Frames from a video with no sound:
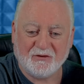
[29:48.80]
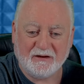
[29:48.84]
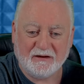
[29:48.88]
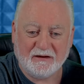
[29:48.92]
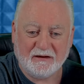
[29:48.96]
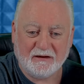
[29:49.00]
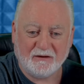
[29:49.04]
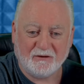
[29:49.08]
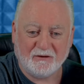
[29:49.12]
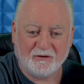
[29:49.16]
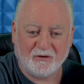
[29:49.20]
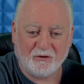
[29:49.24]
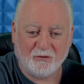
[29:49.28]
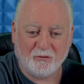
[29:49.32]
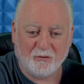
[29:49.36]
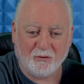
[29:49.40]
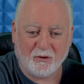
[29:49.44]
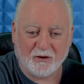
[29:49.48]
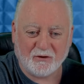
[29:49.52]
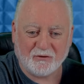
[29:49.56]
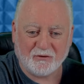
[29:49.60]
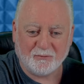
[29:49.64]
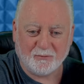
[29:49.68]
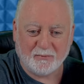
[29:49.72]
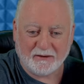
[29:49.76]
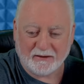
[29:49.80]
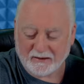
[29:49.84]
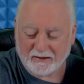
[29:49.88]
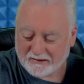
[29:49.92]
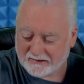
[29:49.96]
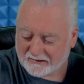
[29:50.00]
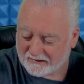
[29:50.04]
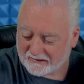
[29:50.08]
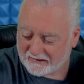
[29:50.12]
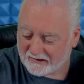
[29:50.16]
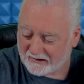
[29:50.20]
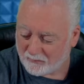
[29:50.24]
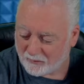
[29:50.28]
to USB-A
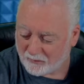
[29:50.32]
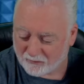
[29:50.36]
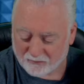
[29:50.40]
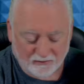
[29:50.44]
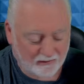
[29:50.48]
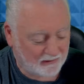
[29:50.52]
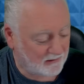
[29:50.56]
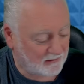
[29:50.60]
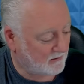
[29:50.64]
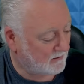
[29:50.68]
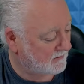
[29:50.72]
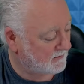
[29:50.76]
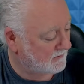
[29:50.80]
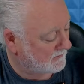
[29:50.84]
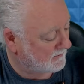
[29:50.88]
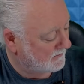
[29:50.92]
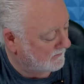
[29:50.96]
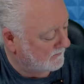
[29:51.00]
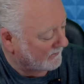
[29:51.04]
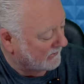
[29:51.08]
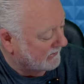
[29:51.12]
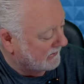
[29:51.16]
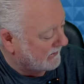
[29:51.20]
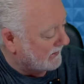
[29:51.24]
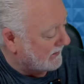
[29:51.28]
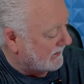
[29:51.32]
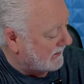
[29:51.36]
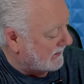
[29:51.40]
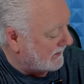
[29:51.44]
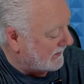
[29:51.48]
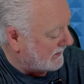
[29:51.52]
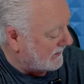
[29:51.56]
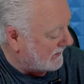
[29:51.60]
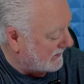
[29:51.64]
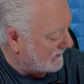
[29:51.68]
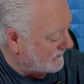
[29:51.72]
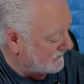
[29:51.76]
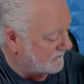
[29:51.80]
cable there,
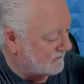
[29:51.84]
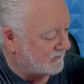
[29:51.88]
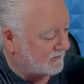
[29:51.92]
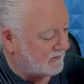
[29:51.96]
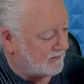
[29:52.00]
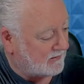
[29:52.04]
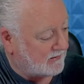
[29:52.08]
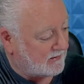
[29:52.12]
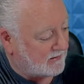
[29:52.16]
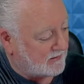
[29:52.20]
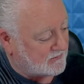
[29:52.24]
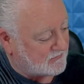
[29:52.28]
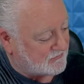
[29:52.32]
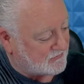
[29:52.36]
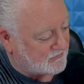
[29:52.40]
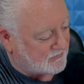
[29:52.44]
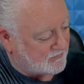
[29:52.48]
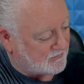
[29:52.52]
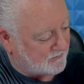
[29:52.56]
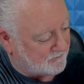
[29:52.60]
and there is